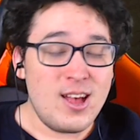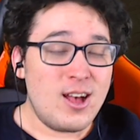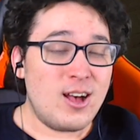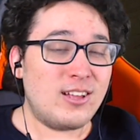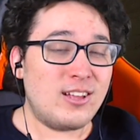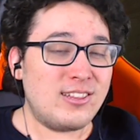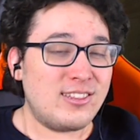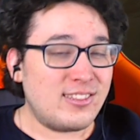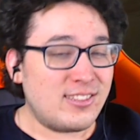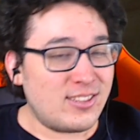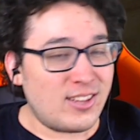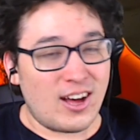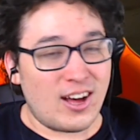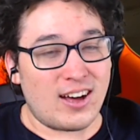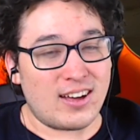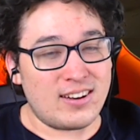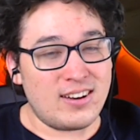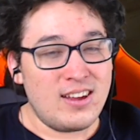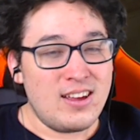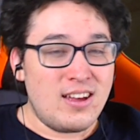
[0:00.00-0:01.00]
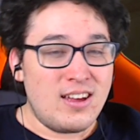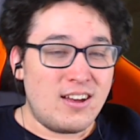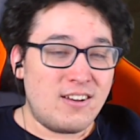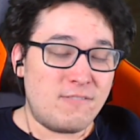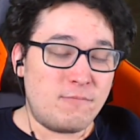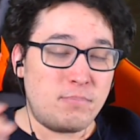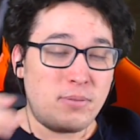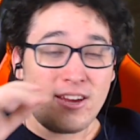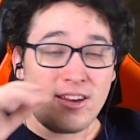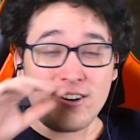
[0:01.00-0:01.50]
A lot
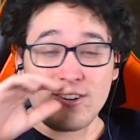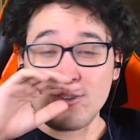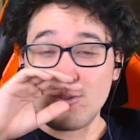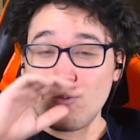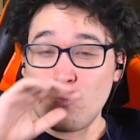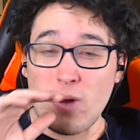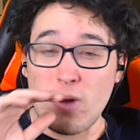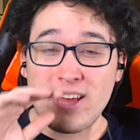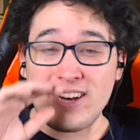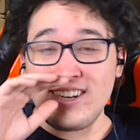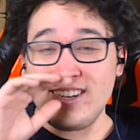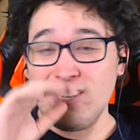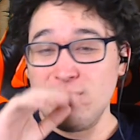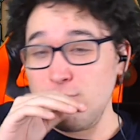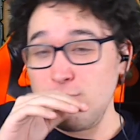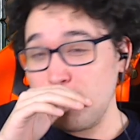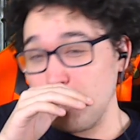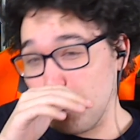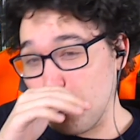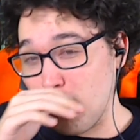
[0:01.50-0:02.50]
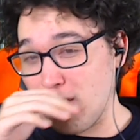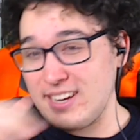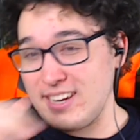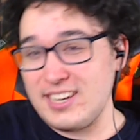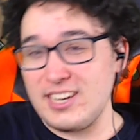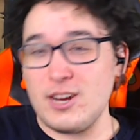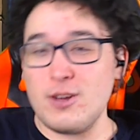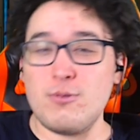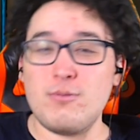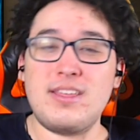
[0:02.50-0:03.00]
of players, when new to
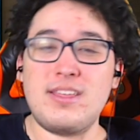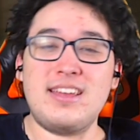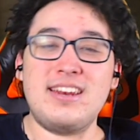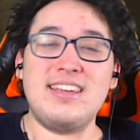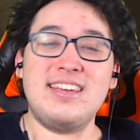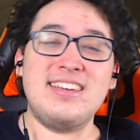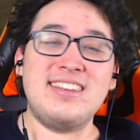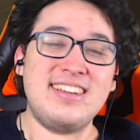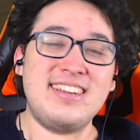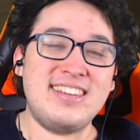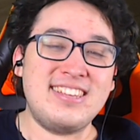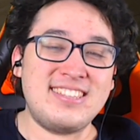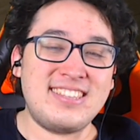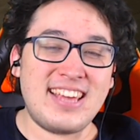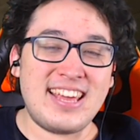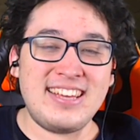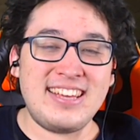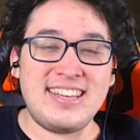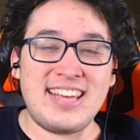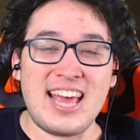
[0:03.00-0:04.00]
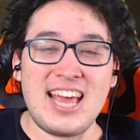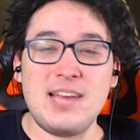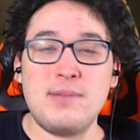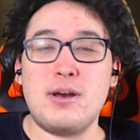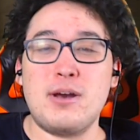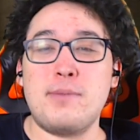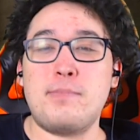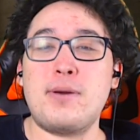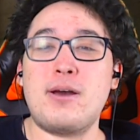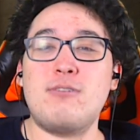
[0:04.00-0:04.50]
Gwent, know that it is a game
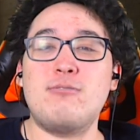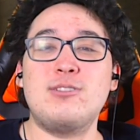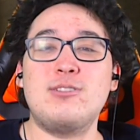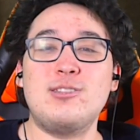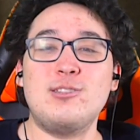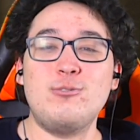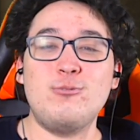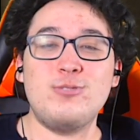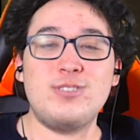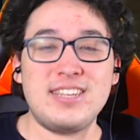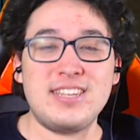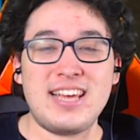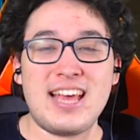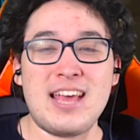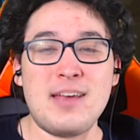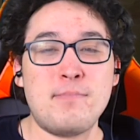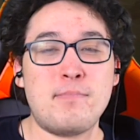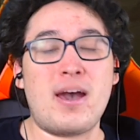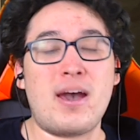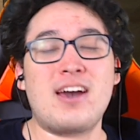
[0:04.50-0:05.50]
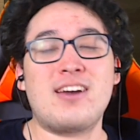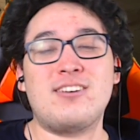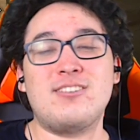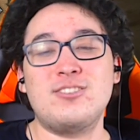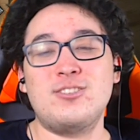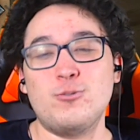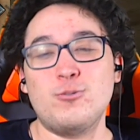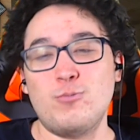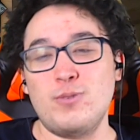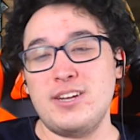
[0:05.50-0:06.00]
about losing a battle
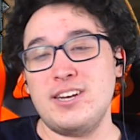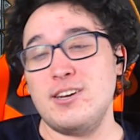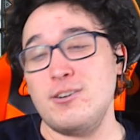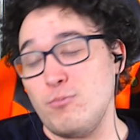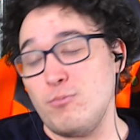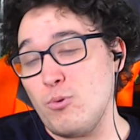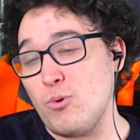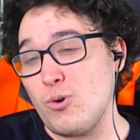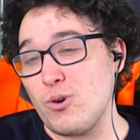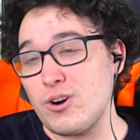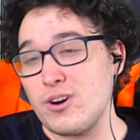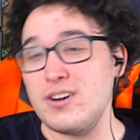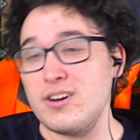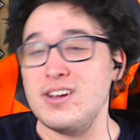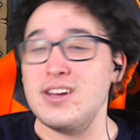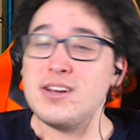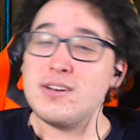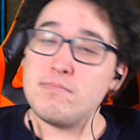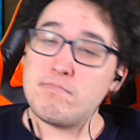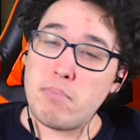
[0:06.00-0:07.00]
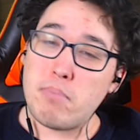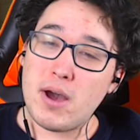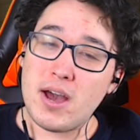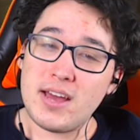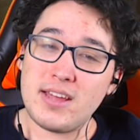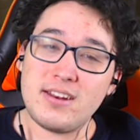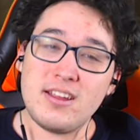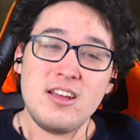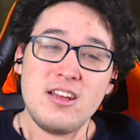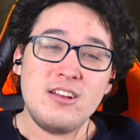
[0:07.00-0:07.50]
to win a war,
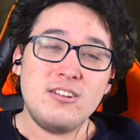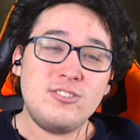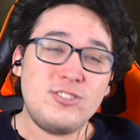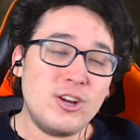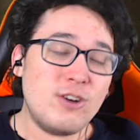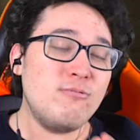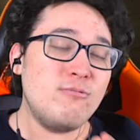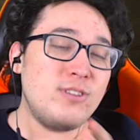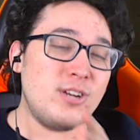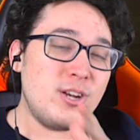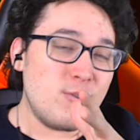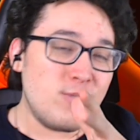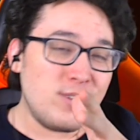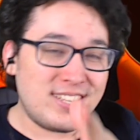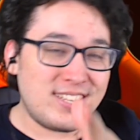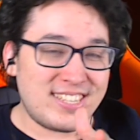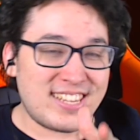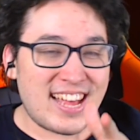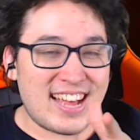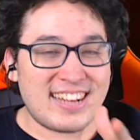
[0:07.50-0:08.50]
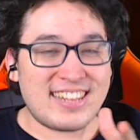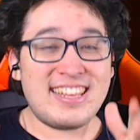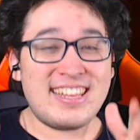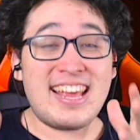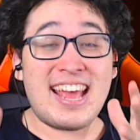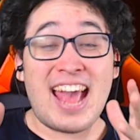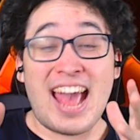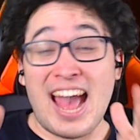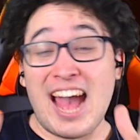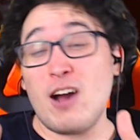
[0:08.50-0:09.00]
but don't
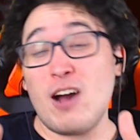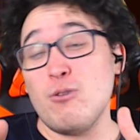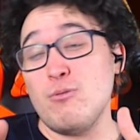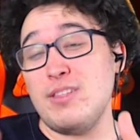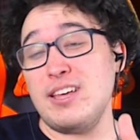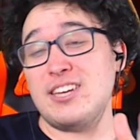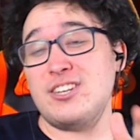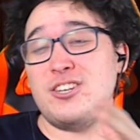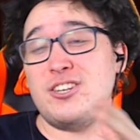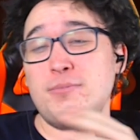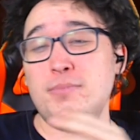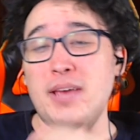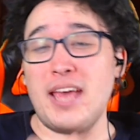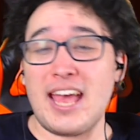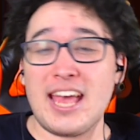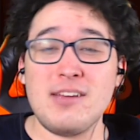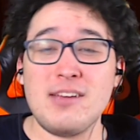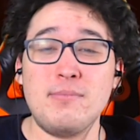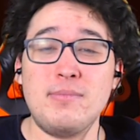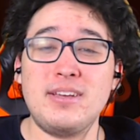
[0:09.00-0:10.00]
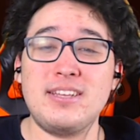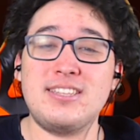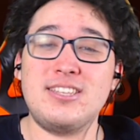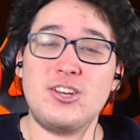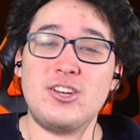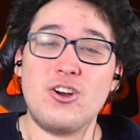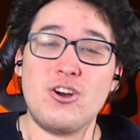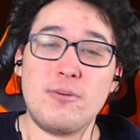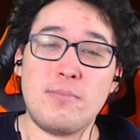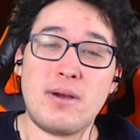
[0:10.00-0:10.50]
exactly how they should be aiming to
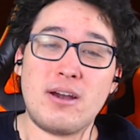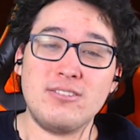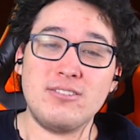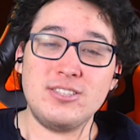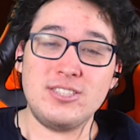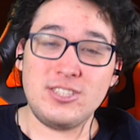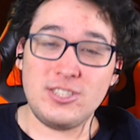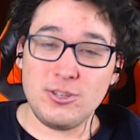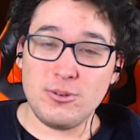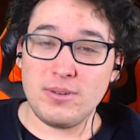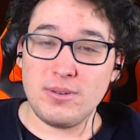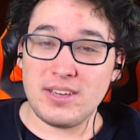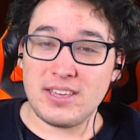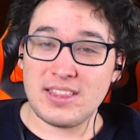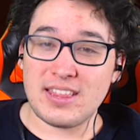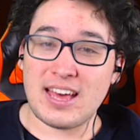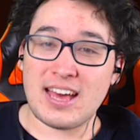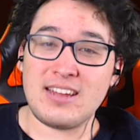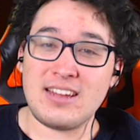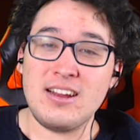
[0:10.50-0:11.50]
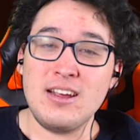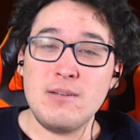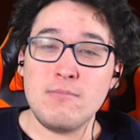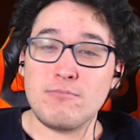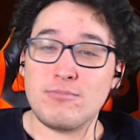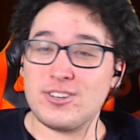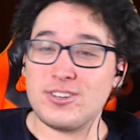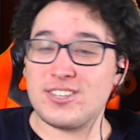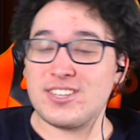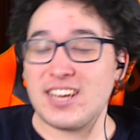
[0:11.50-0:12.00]
go about doing that
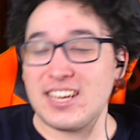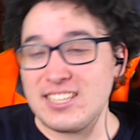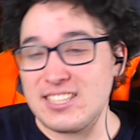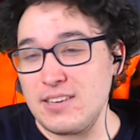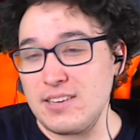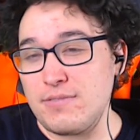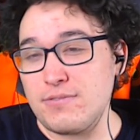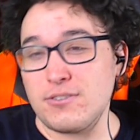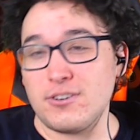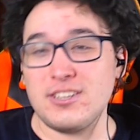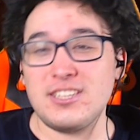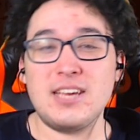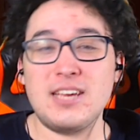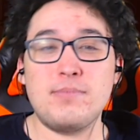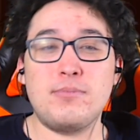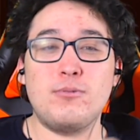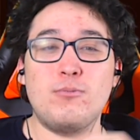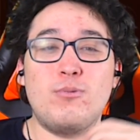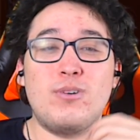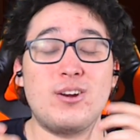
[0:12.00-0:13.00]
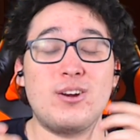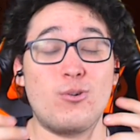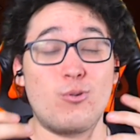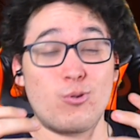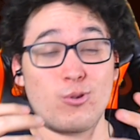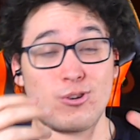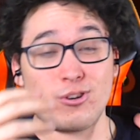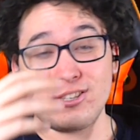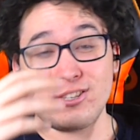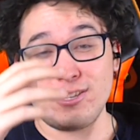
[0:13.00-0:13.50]
precisely. For example, what
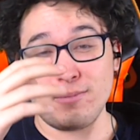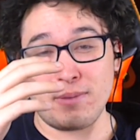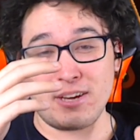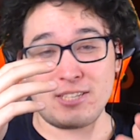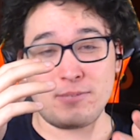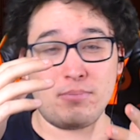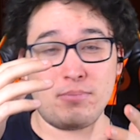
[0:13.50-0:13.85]
order to best